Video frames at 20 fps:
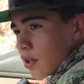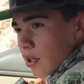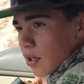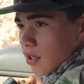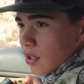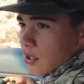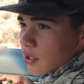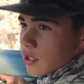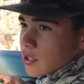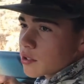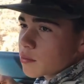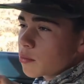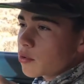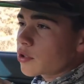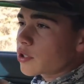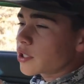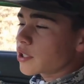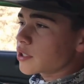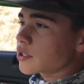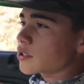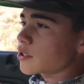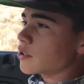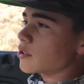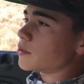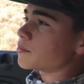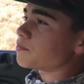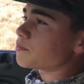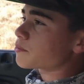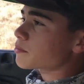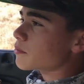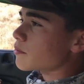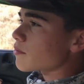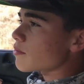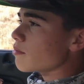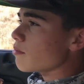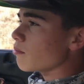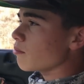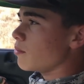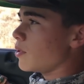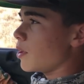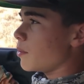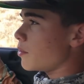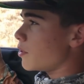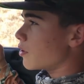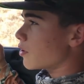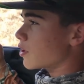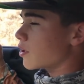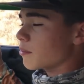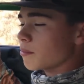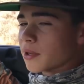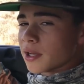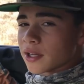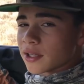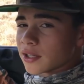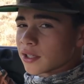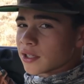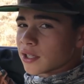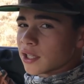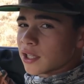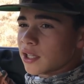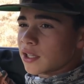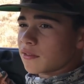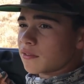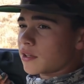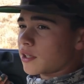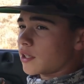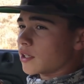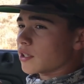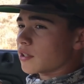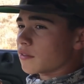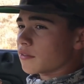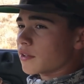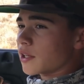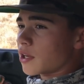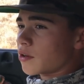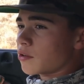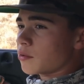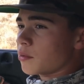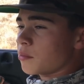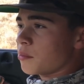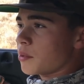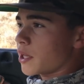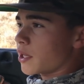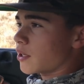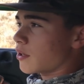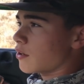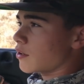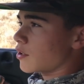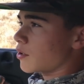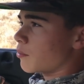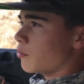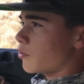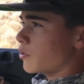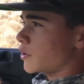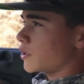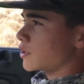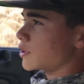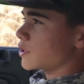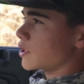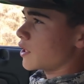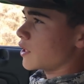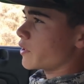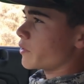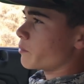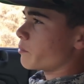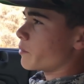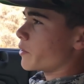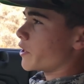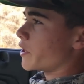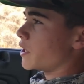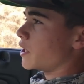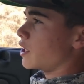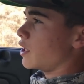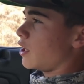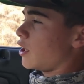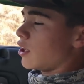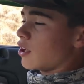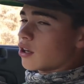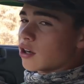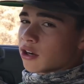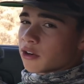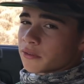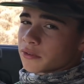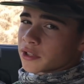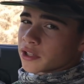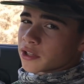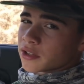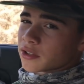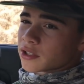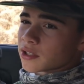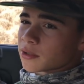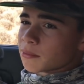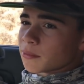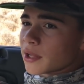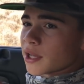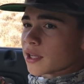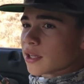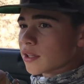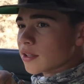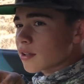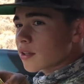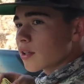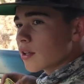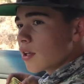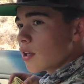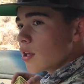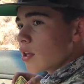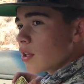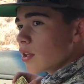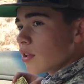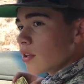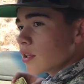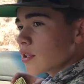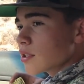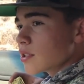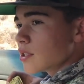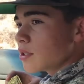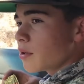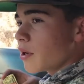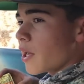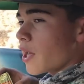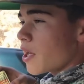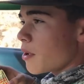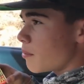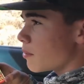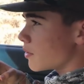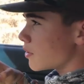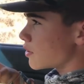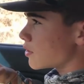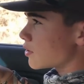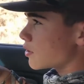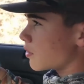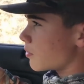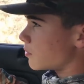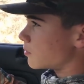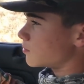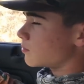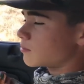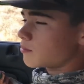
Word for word: uh, this morning so maybe they'll come back in the evening and if not we'll be back here in the morning to get them but hopefully they'll come back and let's see what happens